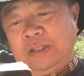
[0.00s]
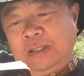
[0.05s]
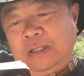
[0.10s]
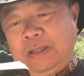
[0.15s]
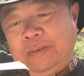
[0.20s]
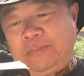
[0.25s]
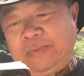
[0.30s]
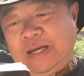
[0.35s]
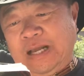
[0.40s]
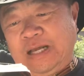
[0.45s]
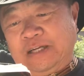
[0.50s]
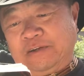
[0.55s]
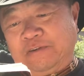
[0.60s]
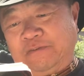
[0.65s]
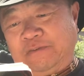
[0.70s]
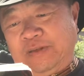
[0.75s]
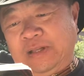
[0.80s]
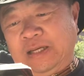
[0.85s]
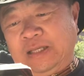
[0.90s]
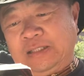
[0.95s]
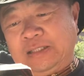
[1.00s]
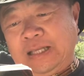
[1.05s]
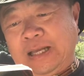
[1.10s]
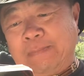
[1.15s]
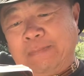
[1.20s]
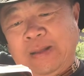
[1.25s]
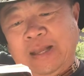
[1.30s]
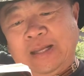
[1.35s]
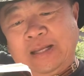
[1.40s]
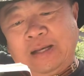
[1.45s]
but I had a feeling that
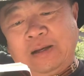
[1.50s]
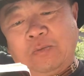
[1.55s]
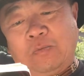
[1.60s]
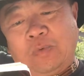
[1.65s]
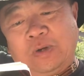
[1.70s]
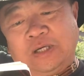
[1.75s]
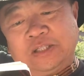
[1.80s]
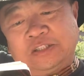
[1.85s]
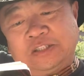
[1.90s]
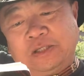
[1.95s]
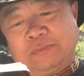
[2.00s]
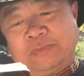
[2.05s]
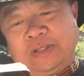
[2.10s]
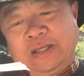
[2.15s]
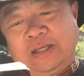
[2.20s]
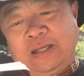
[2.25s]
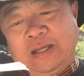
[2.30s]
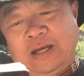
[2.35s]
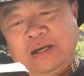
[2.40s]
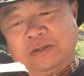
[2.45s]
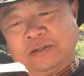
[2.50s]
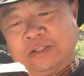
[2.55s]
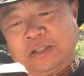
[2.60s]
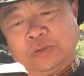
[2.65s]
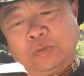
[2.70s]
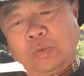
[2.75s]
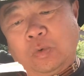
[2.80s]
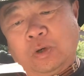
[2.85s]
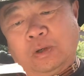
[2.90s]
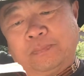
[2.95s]
Maka wanted something out of the
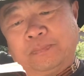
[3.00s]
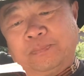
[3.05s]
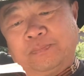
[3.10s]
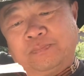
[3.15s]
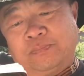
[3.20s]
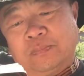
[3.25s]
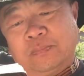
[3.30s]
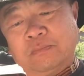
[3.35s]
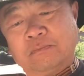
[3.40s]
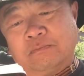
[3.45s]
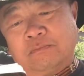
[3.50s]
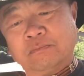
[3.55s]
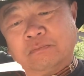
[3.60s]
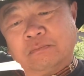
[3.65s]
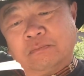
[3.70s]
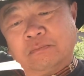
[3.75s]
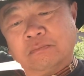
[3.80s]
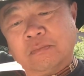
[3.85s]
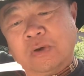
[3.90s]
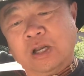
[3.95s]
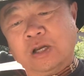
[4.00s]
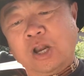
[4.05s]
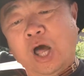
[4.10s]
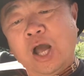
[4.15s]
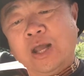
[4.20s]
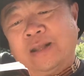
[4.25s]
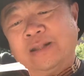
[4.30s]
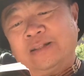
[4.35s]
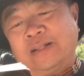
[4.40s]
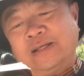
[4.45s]
norm. A
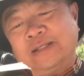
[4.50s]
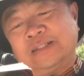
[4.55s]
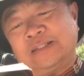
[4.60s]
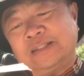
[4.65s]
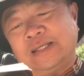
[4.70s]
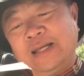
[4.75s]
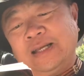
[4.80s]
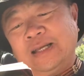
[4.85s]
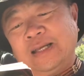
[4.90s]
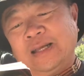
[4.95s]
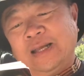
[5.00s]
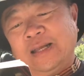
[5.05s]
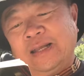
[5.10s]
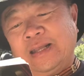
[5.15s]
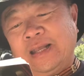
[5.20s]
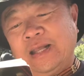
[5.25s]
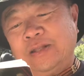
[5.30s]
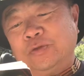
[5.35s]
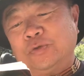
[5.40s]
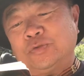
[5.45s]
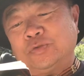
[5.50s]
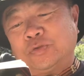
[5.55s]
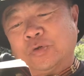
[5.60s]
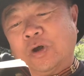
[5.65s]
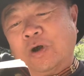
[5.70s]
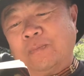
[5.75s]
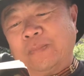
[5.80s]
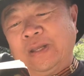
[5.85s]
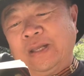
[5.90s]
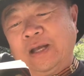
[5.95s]
lioness. Can you
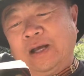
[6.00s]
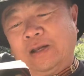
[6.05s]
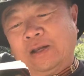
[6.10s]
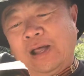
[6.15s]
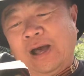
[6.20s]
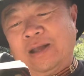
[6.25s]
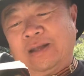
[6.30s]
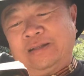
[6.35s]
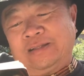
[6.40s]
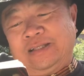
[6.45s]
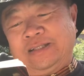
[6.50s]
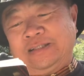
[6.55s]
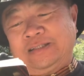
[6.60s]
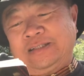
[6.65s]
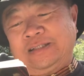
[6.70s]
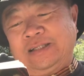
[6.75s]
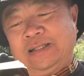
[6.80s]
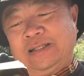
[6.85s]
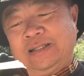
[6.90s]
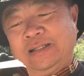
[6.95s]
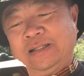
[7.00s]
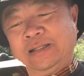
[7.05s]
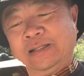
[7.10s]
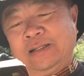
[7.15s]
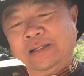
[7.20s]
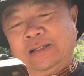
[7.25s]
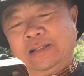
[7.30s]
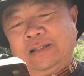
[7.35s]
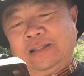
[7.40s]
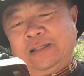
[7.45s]
draw me a lioness?
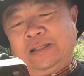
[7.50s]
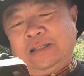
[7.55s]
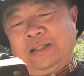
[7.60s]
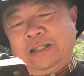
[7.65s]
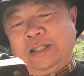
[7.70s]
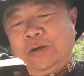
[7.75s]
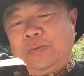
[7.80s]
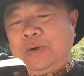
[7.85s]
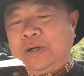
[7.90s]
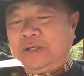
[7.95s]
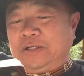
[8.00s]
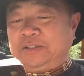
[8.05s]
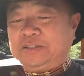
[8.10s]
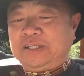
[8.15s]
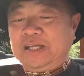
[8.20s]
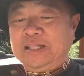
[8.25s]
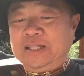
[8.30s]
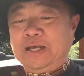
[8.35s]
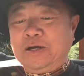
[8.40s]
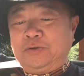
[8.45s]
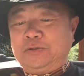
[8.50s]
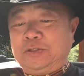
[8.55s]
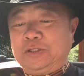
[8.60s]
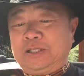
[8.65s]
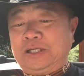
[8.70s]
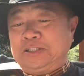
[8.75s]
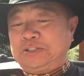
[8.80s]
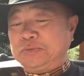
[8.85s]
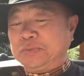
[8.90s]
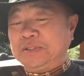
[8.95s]
No one could say no to
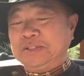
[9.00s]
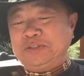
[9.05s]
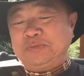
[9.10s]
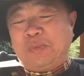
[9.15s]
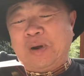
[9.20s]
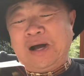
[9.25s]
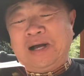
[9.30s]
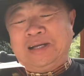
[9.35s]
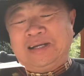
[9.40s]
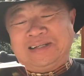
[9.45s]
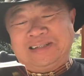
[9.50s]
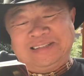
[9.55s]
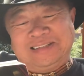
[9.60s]
that sweet smile.